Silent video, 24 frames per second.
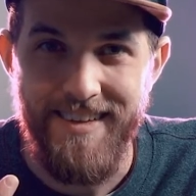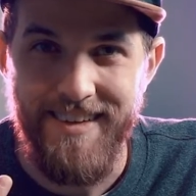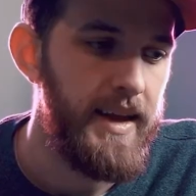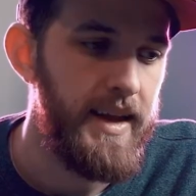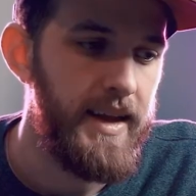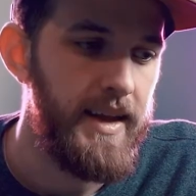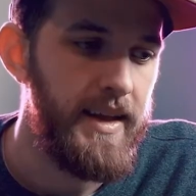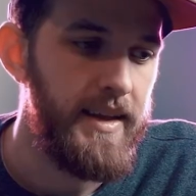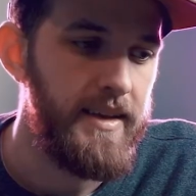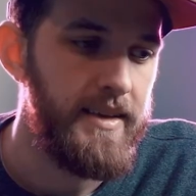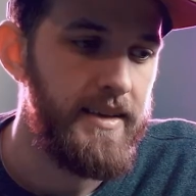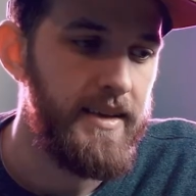
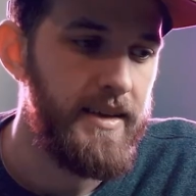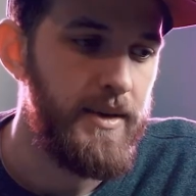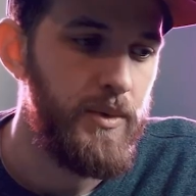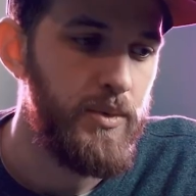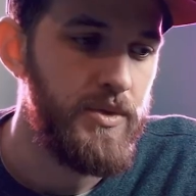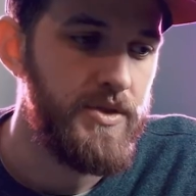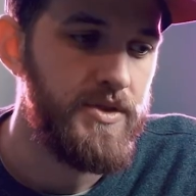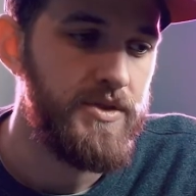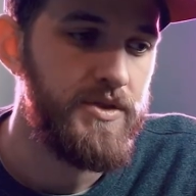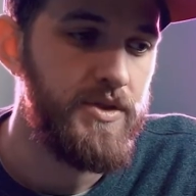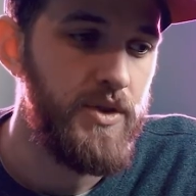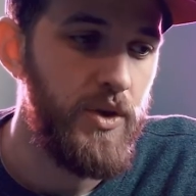And it
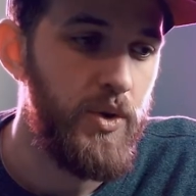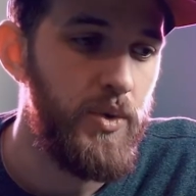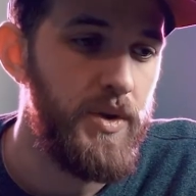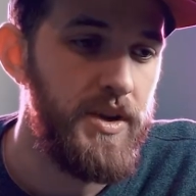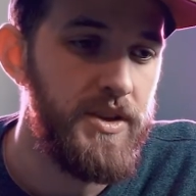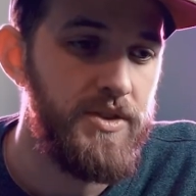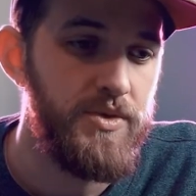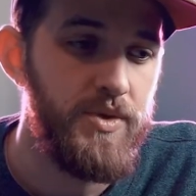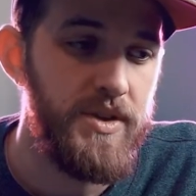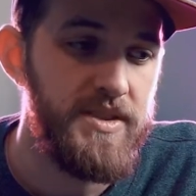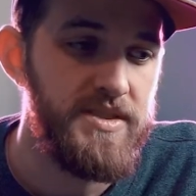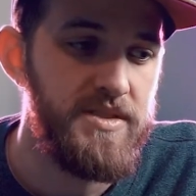was so
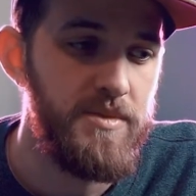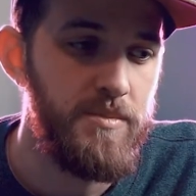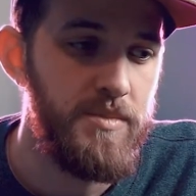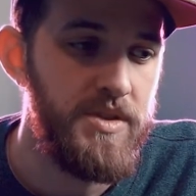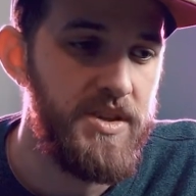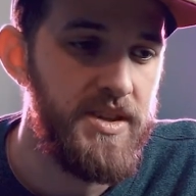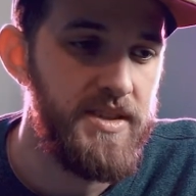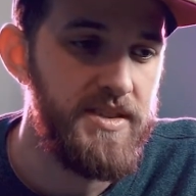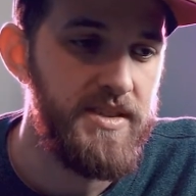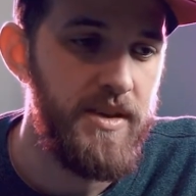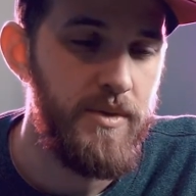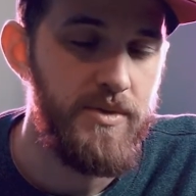interesting
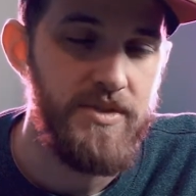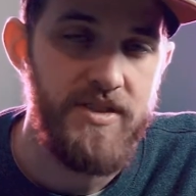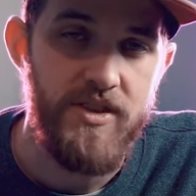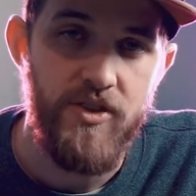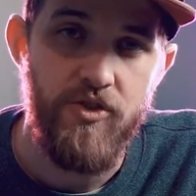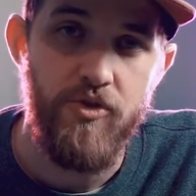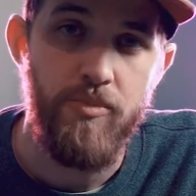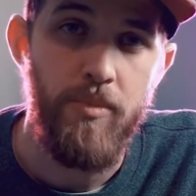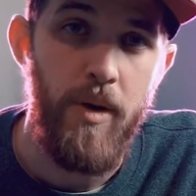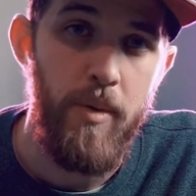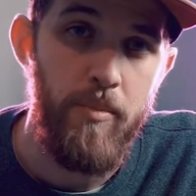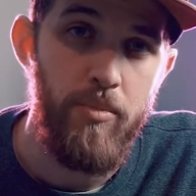because I was
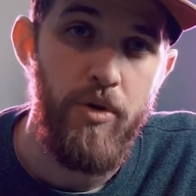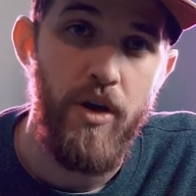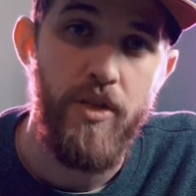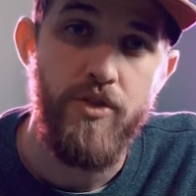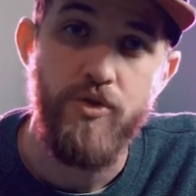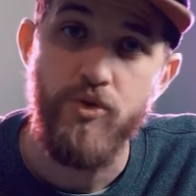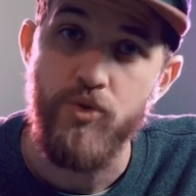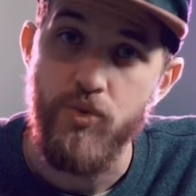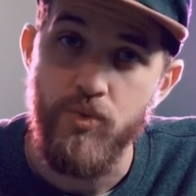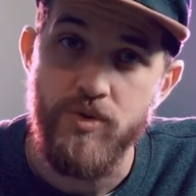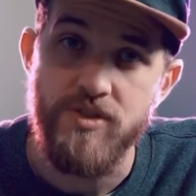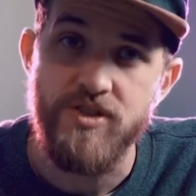hearing my
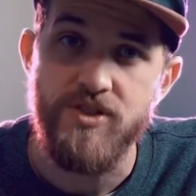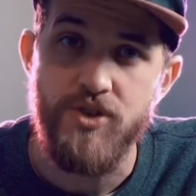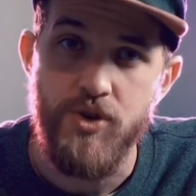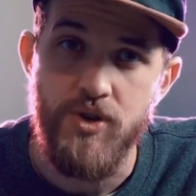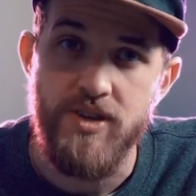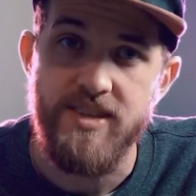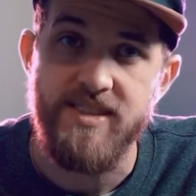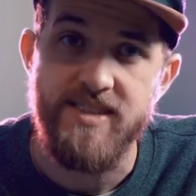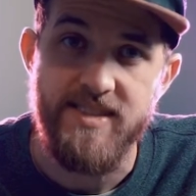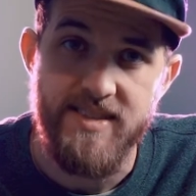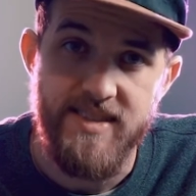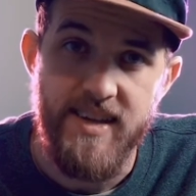brother, who was
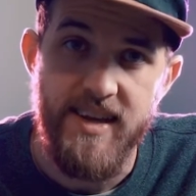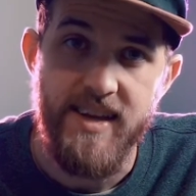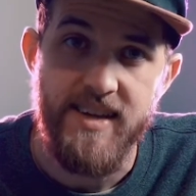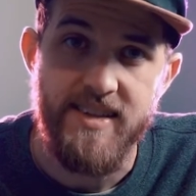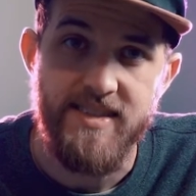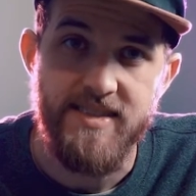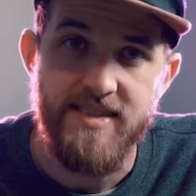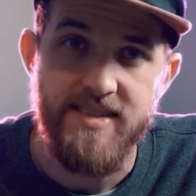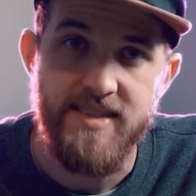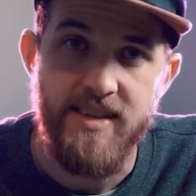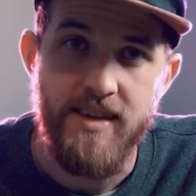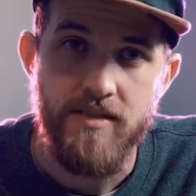
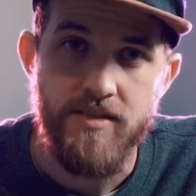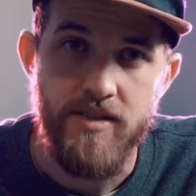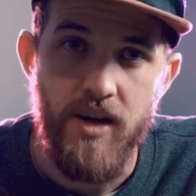36,